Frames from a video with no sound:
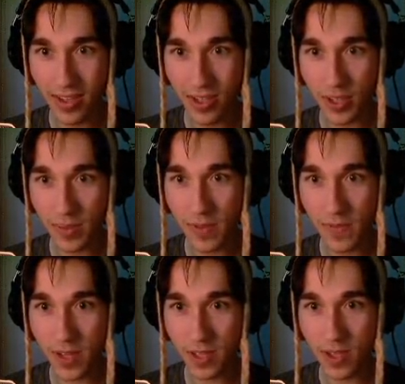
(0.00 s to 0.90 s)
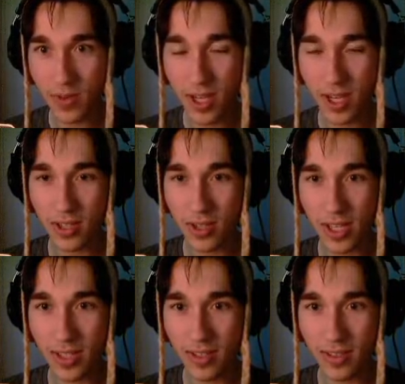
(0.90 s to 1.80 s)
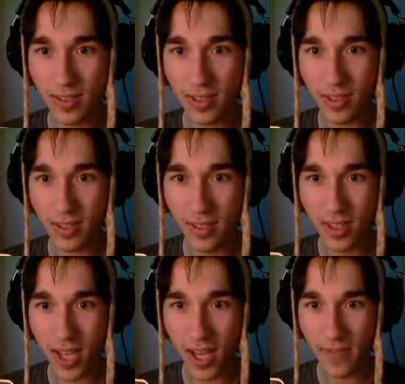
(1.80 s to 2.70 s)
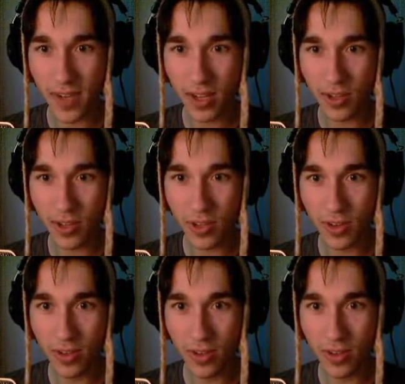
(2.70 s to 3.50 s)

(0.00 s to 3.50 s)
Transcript: You want me to follow you? I'll do it. I'll follow you.